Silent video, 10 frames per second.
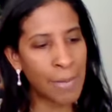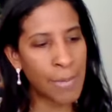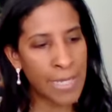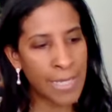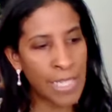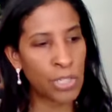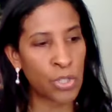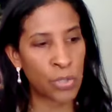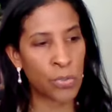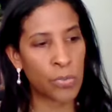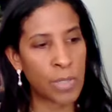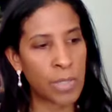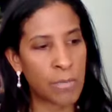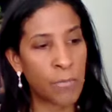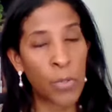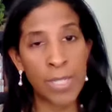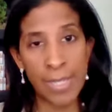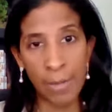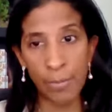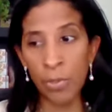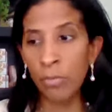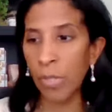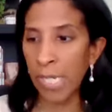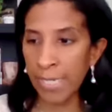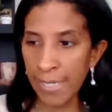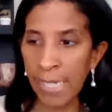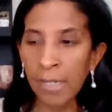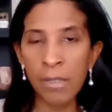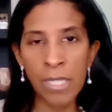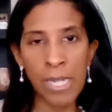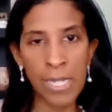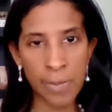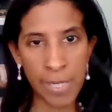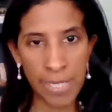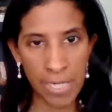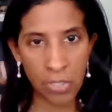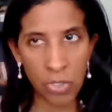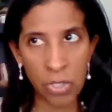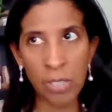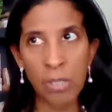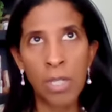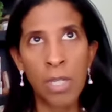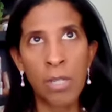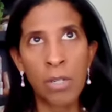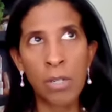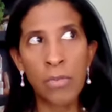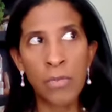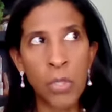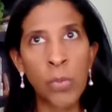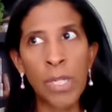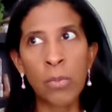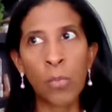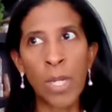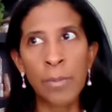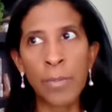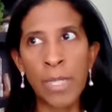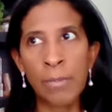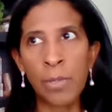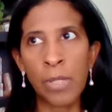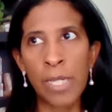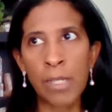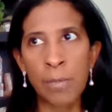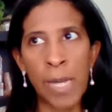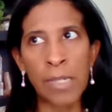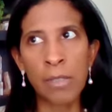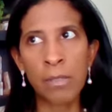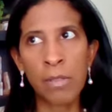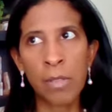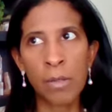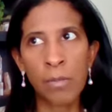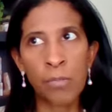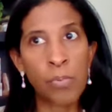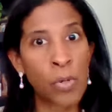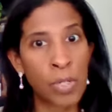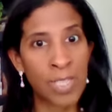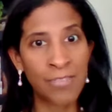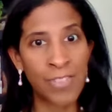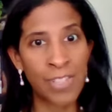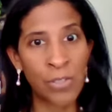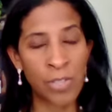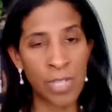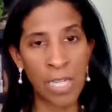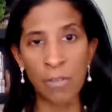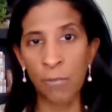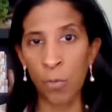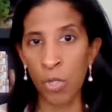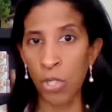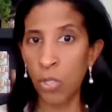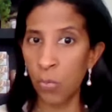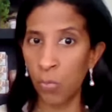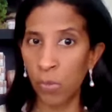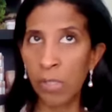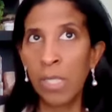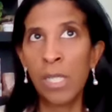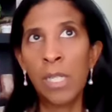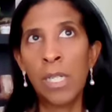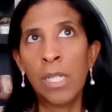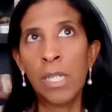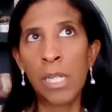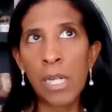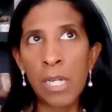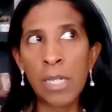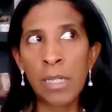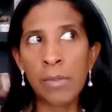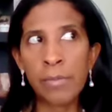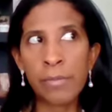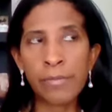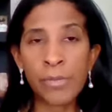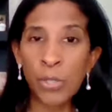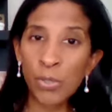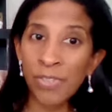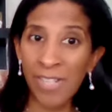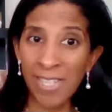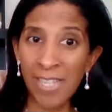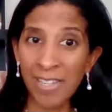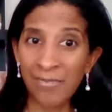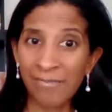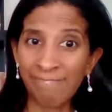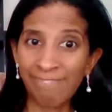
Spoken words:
MS issues. For example, what I said, the expectation of doing, what people expect productivity looks like for you. You define that.